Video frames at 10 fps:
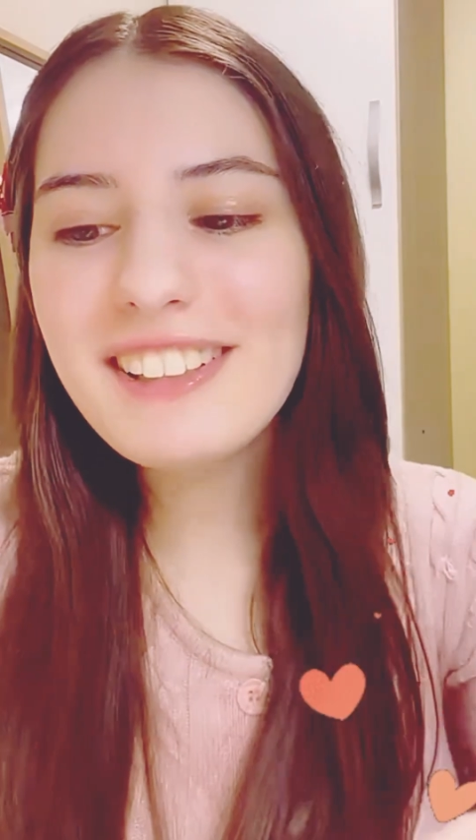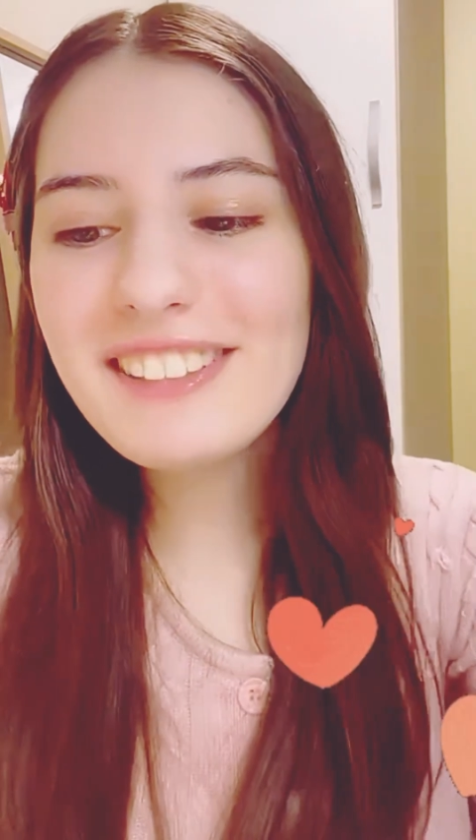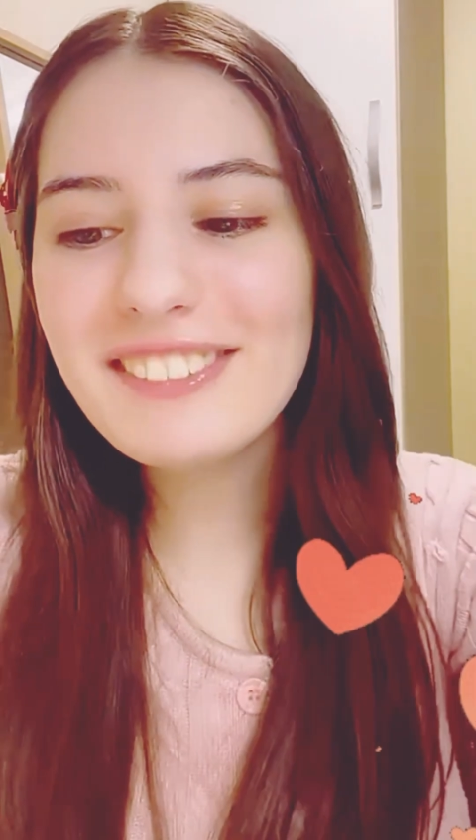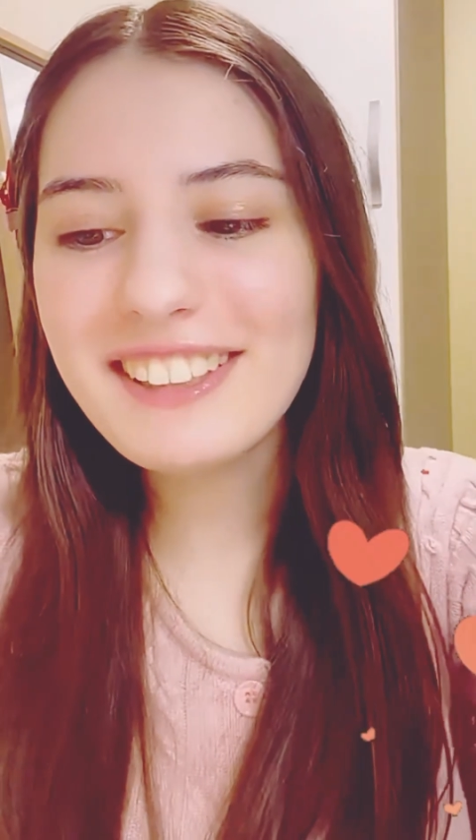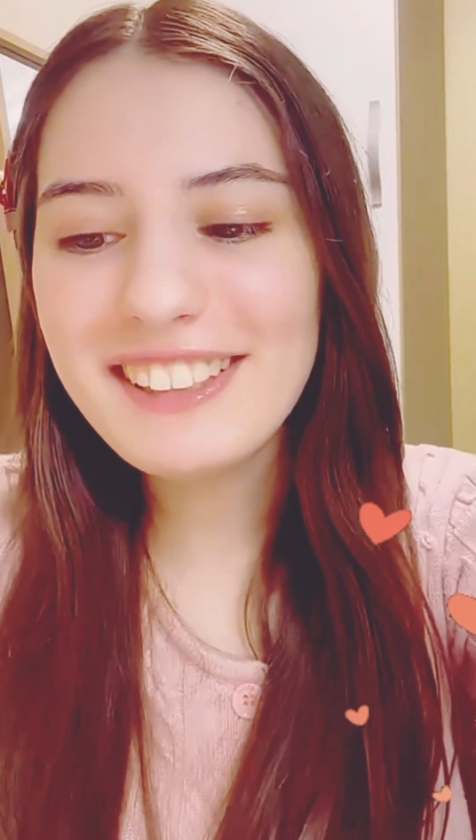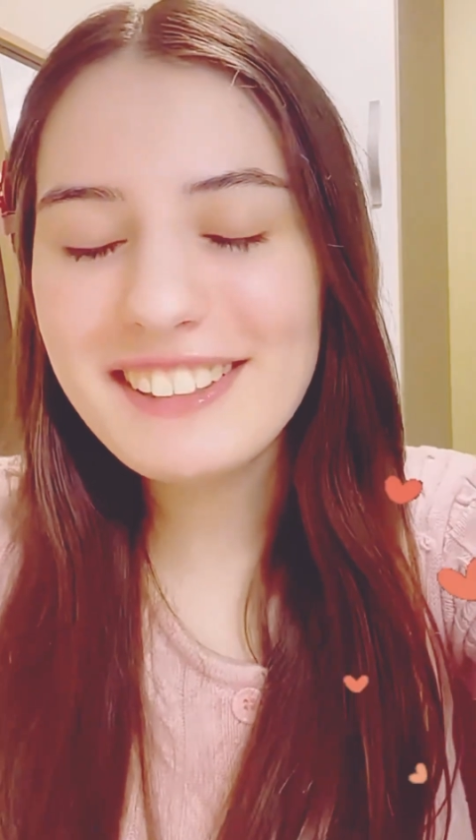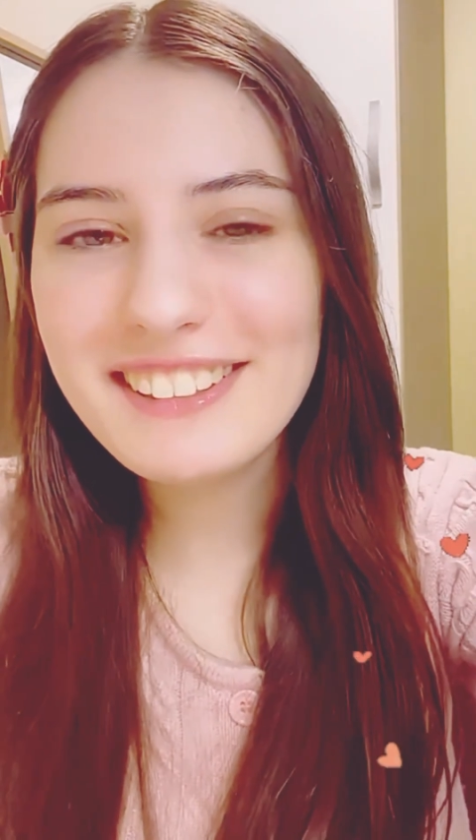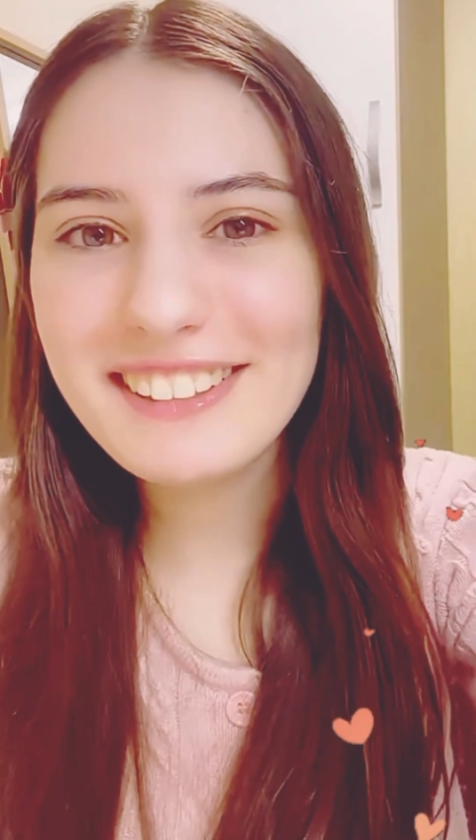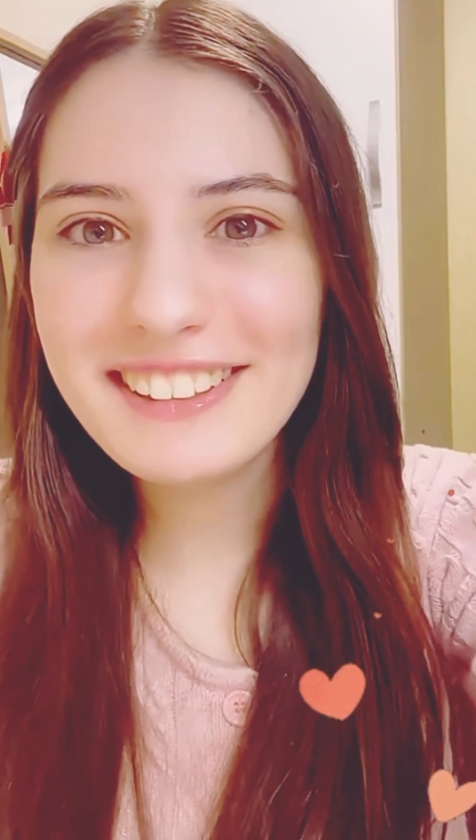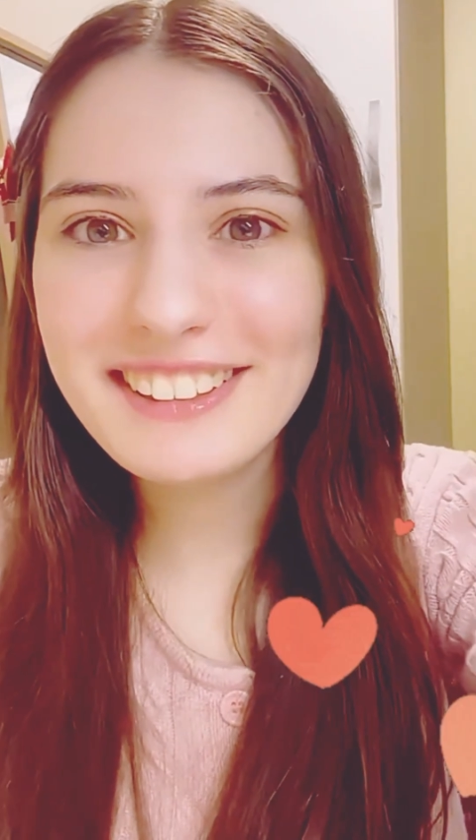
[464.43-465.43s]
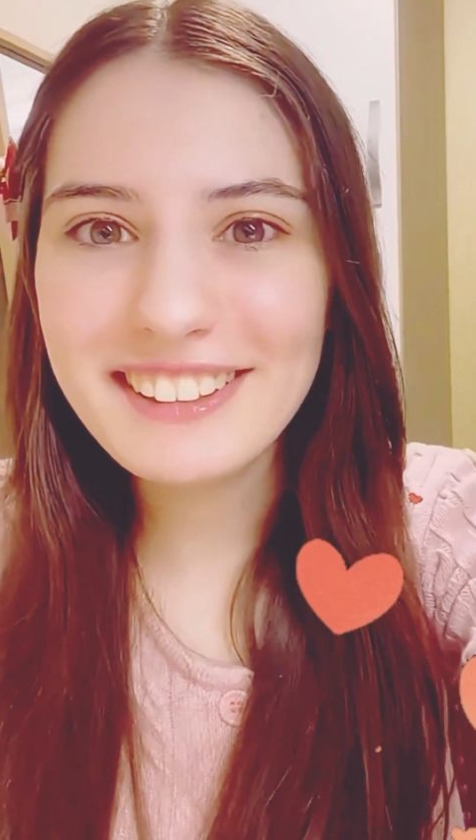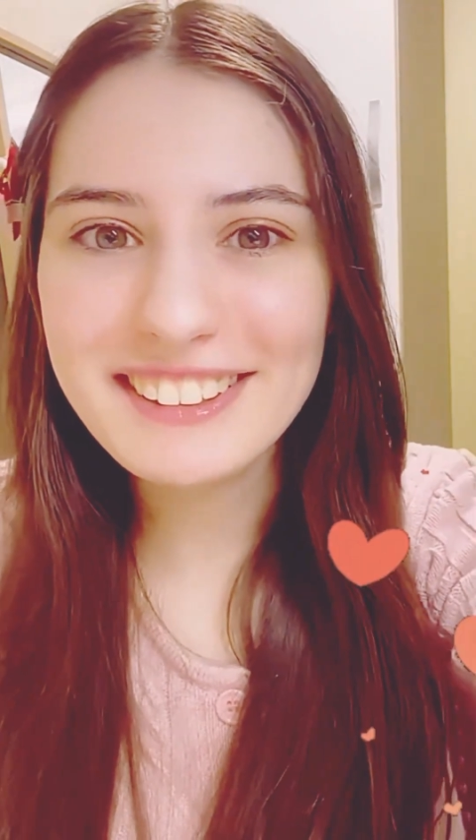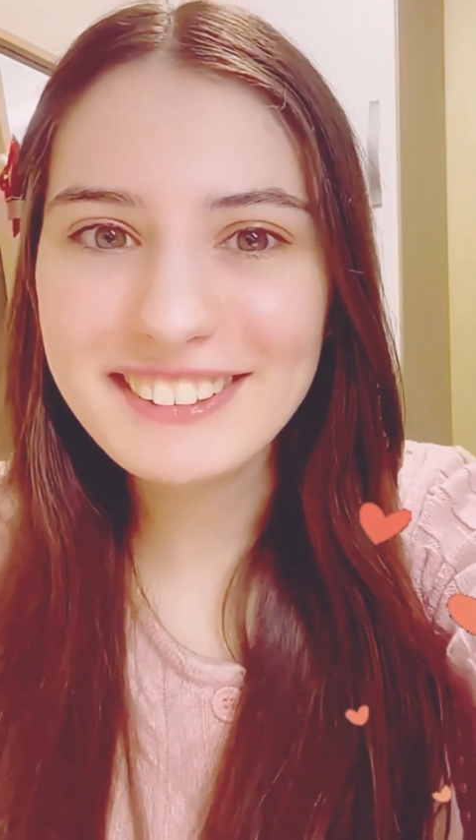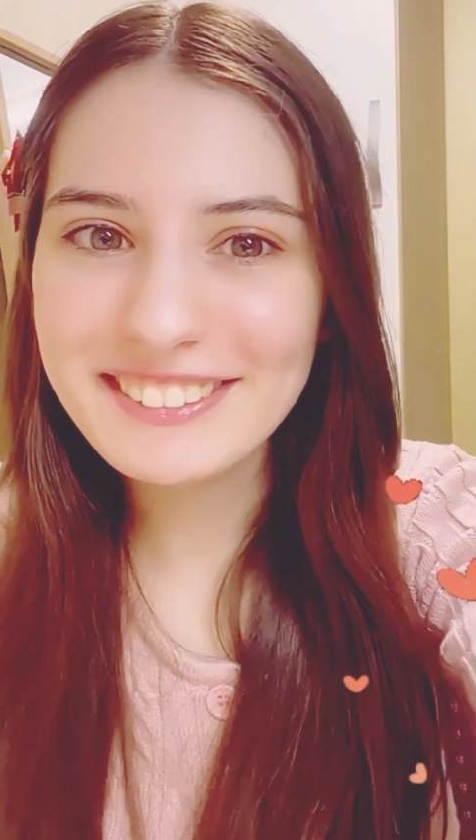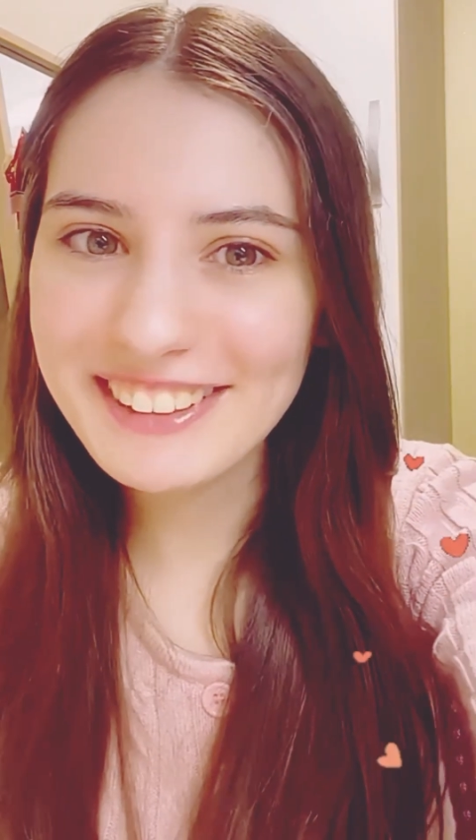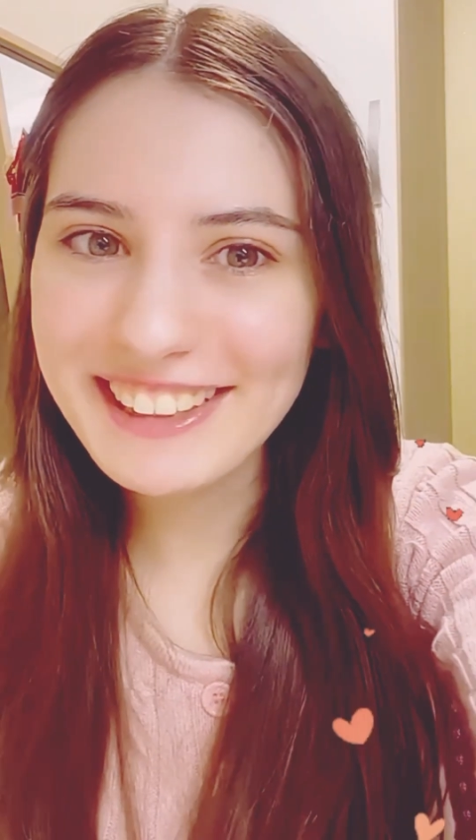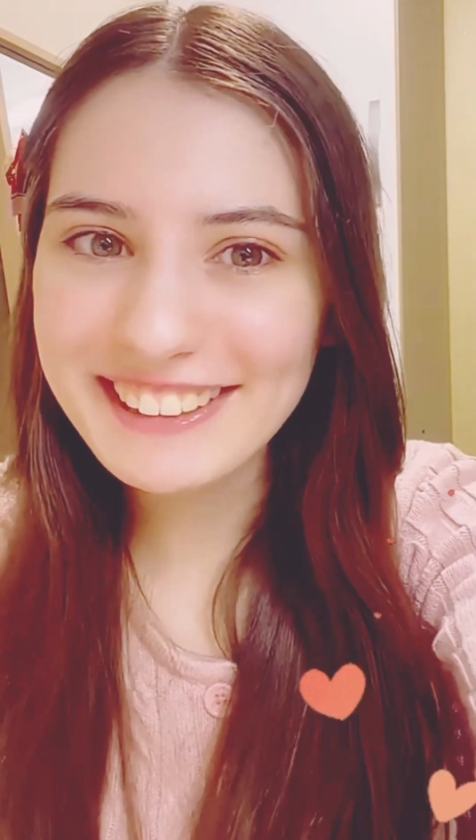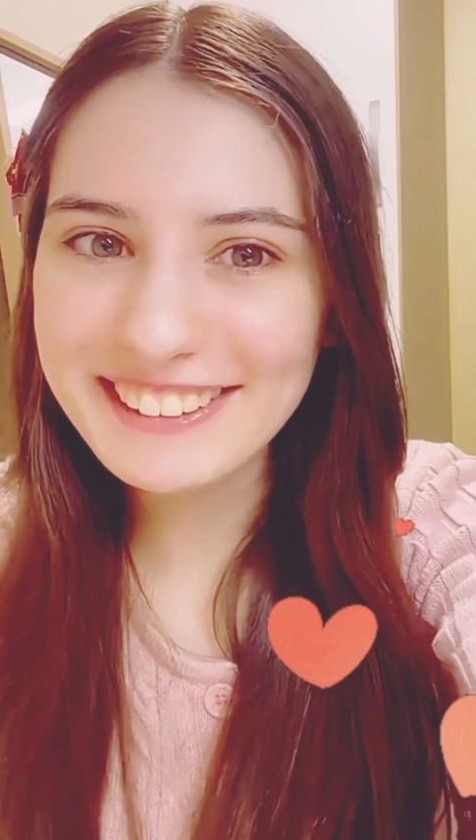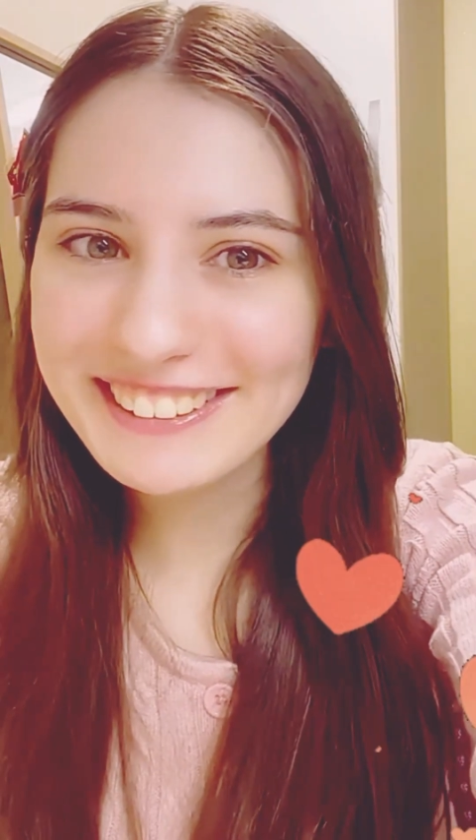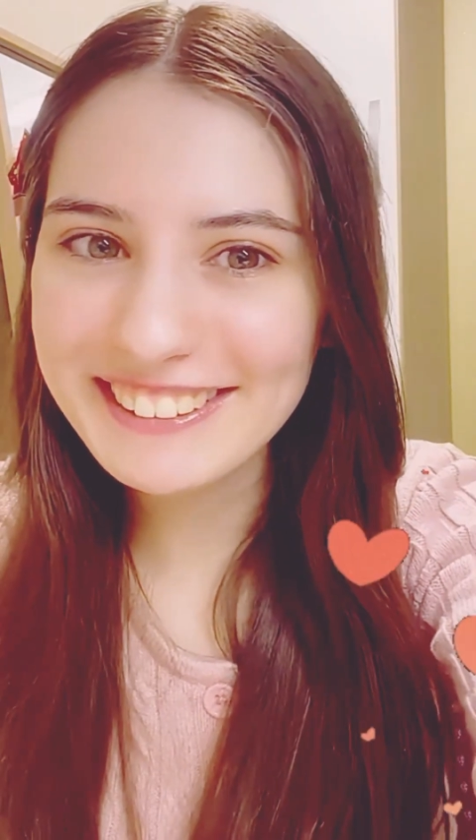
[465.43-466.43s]
Well, yeah, I'm kind of like,
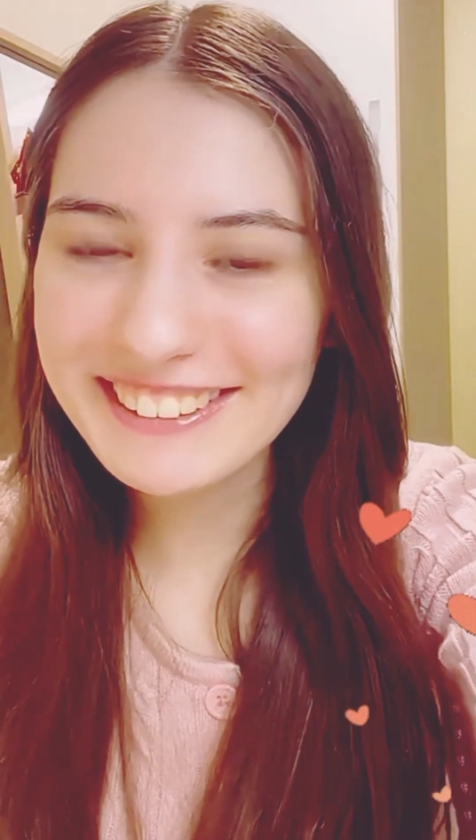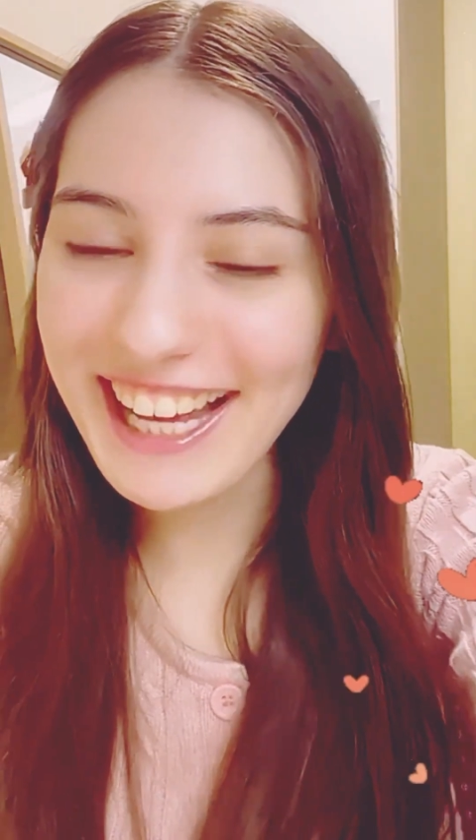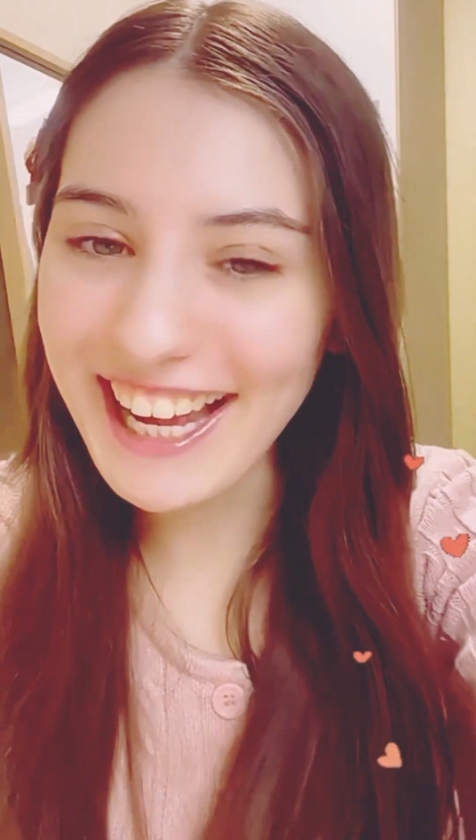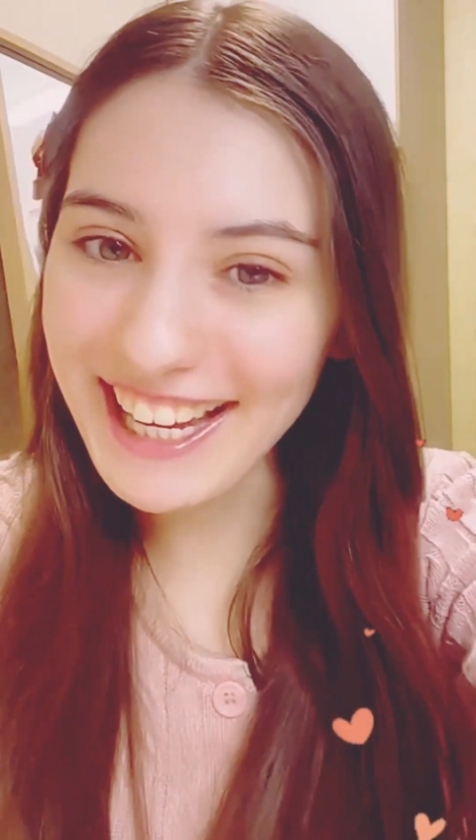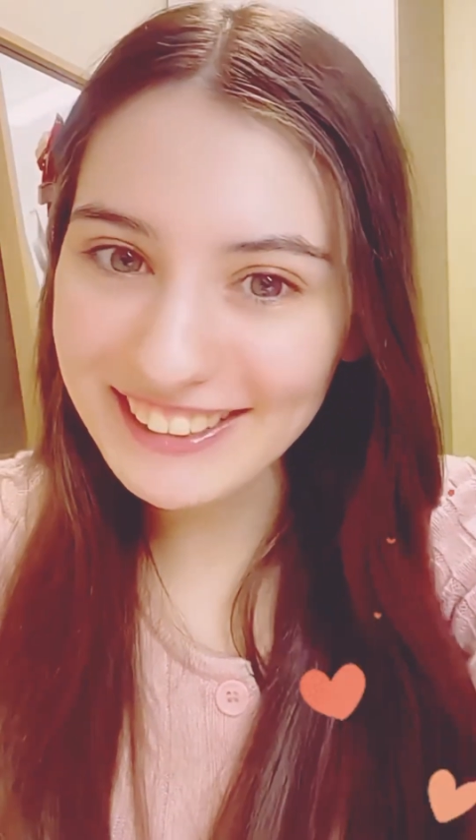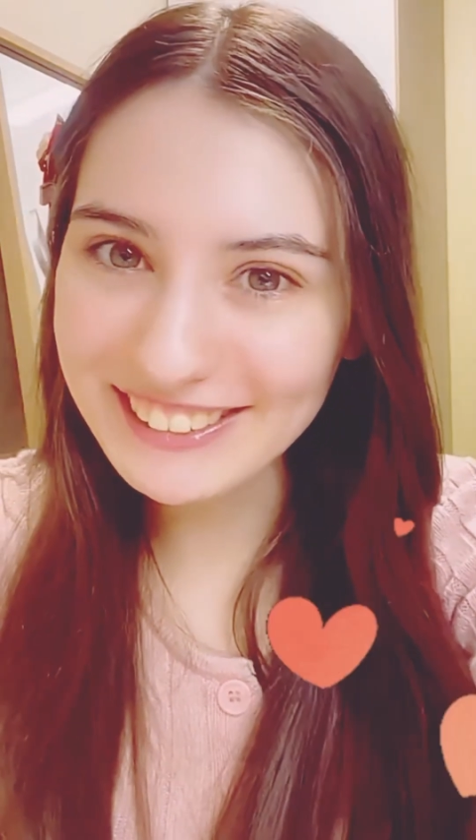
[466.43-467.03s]
oh wow.